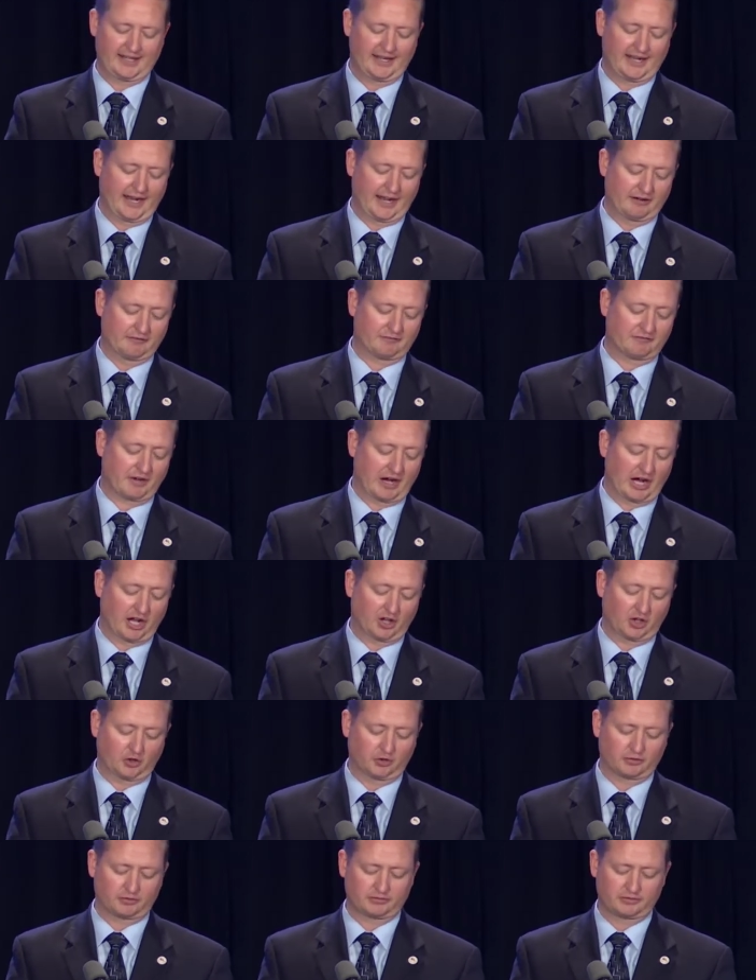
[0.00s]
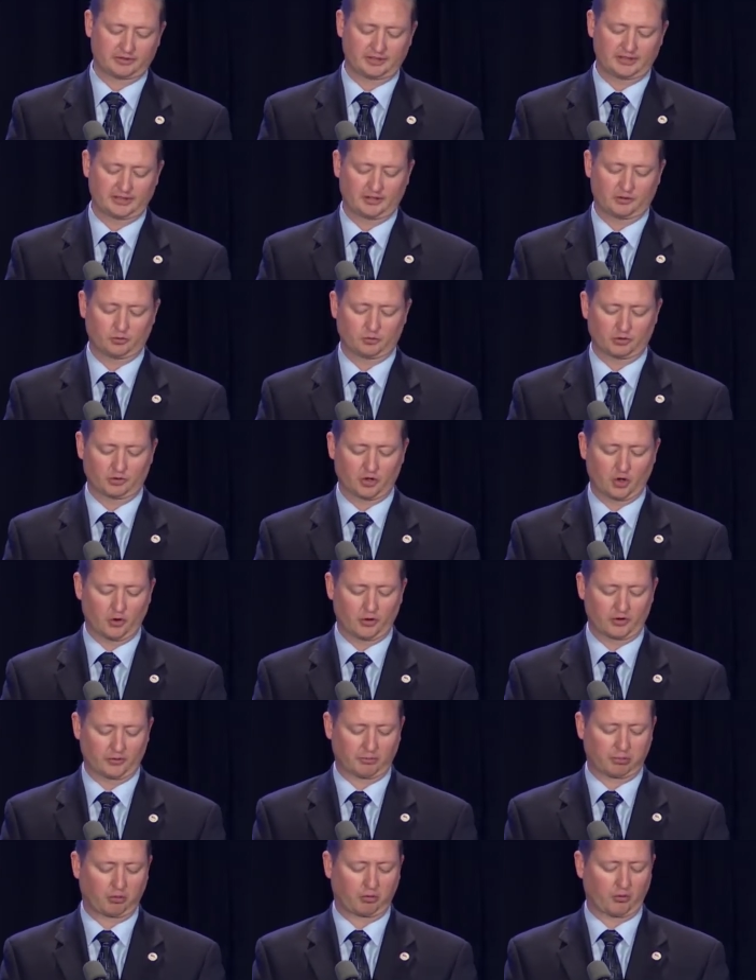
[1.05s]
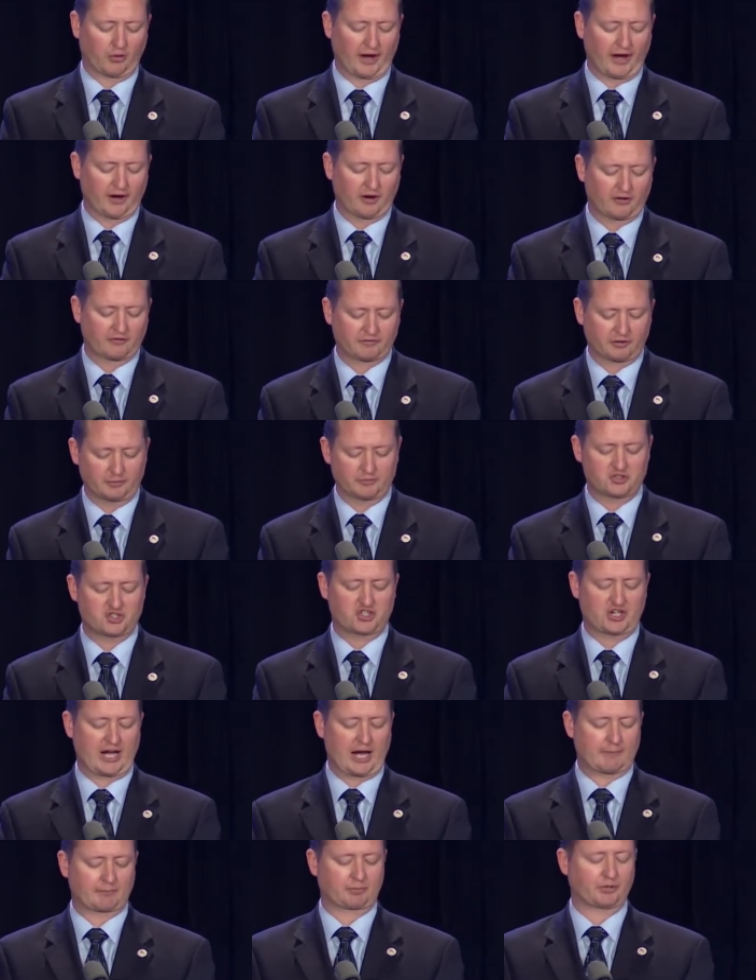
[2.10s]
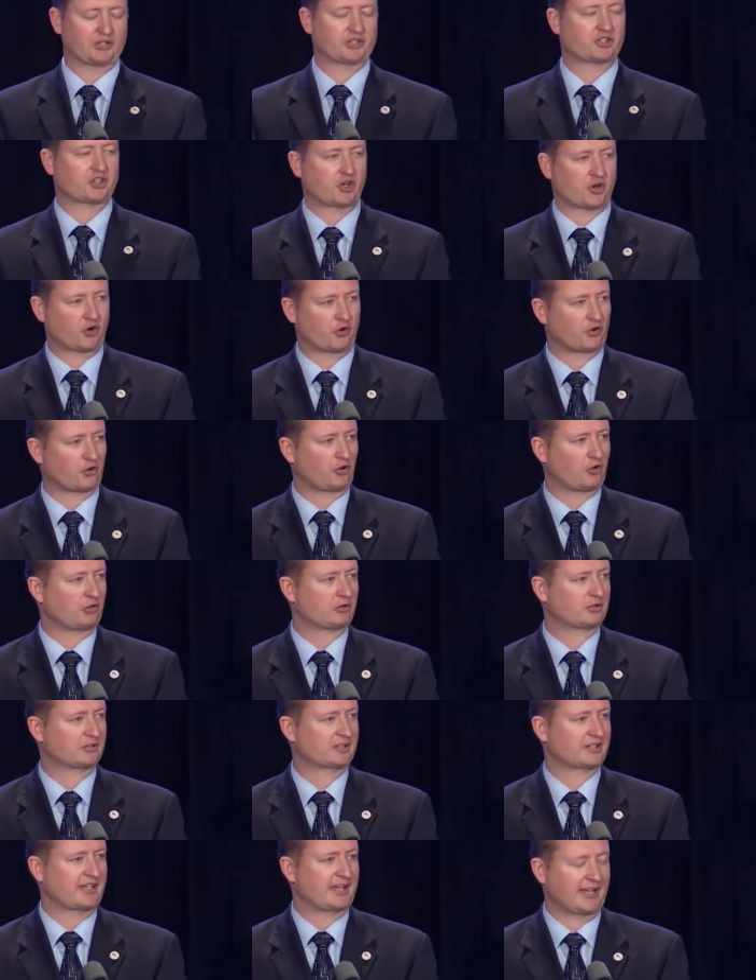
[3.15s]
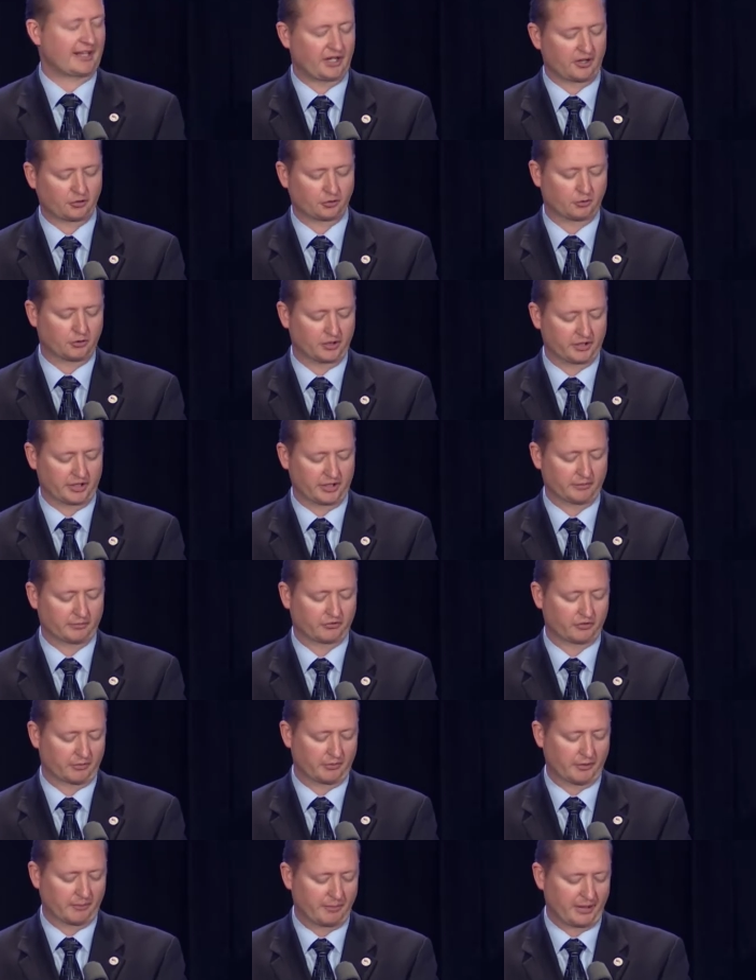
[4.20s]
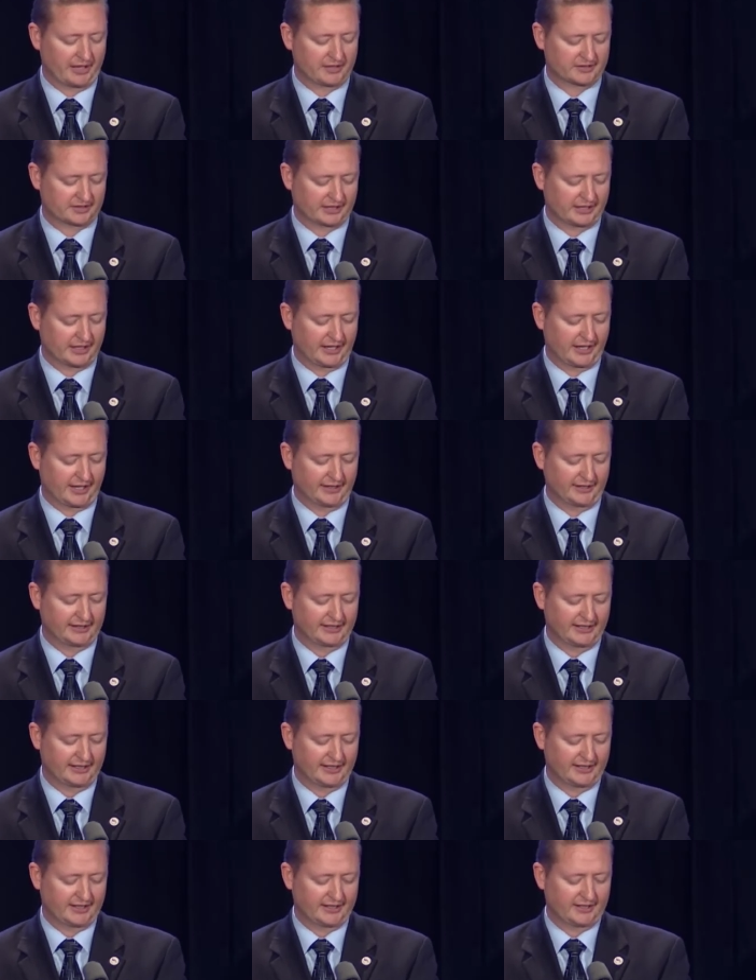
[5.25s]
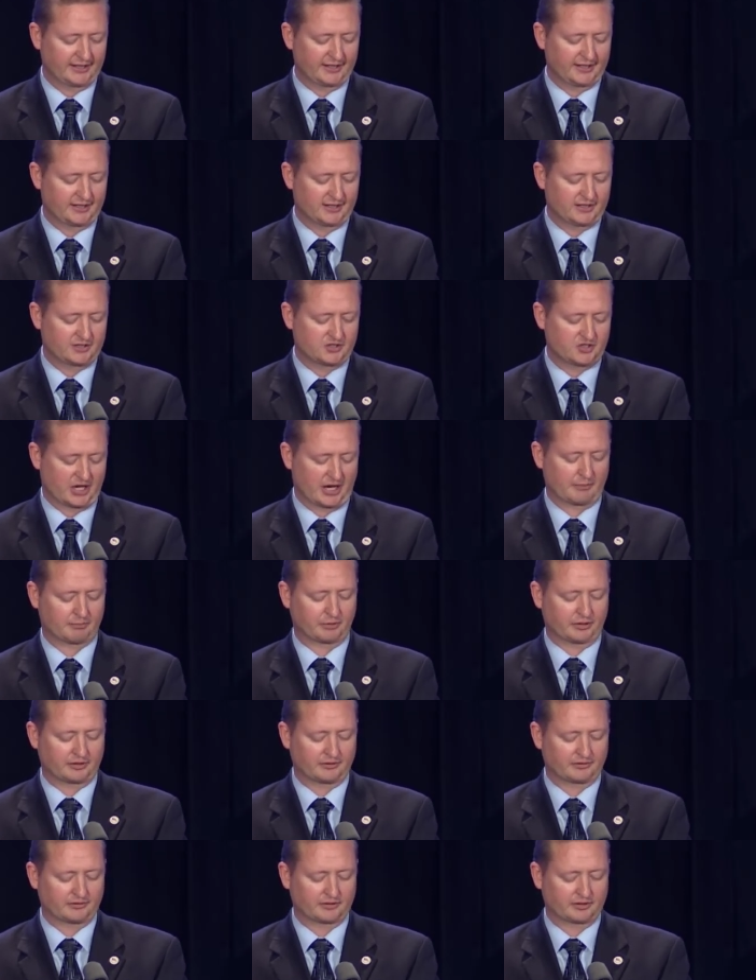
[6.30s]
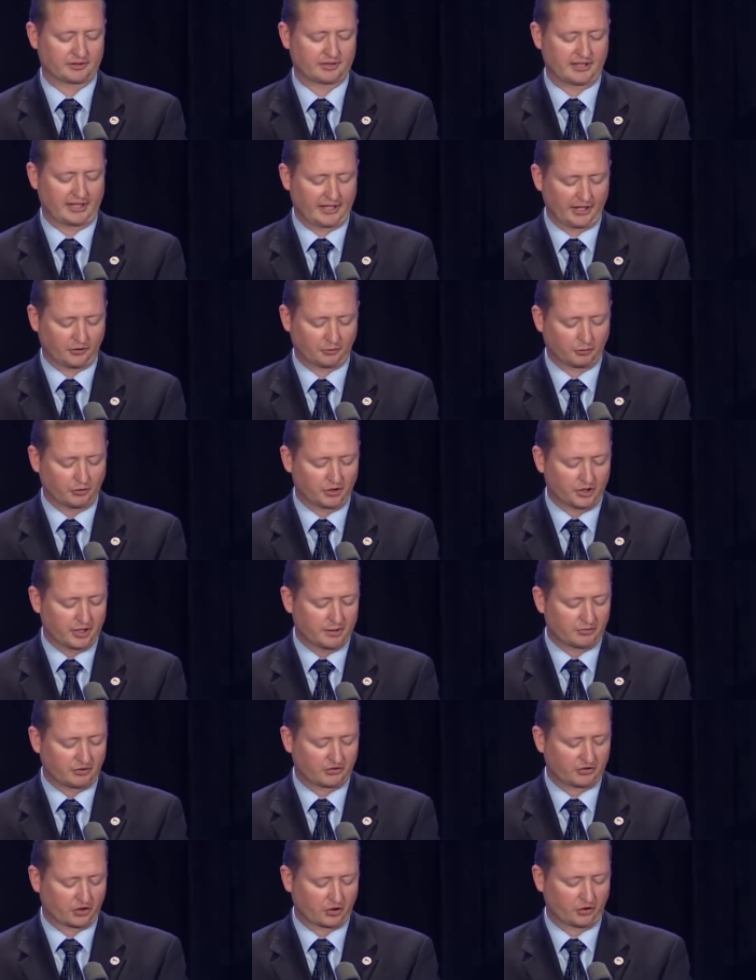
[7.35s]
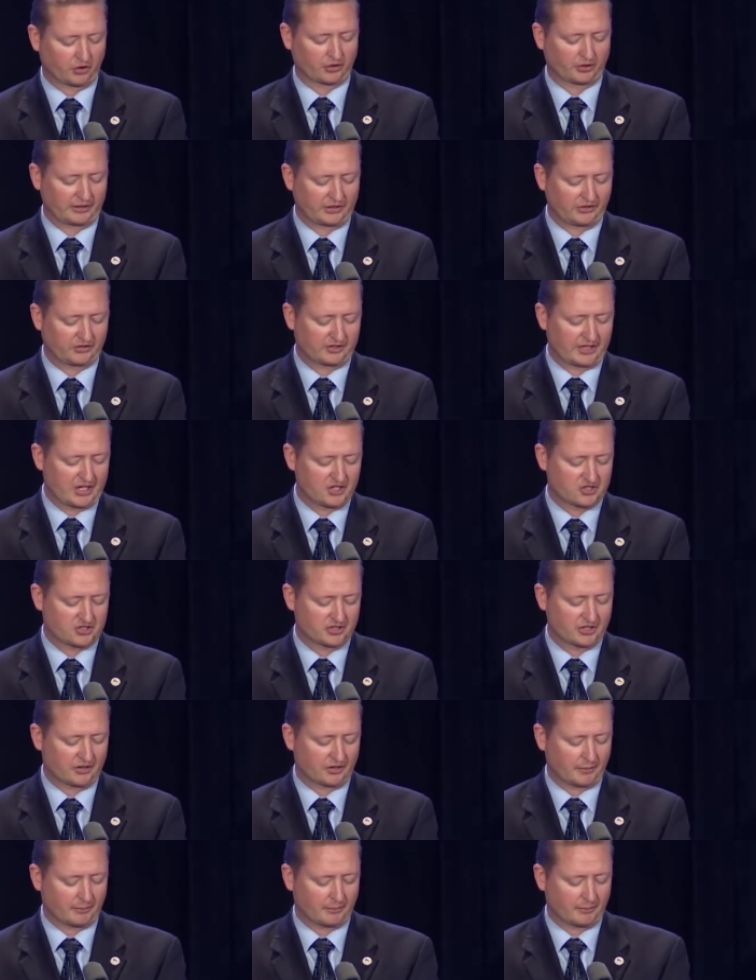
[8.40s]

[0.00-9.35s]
And followed, we'll go into prayer from Chaplain Colonel Kenneth Williams from the Pentagon. Chaplain Kenneth Williams is currently stationed at the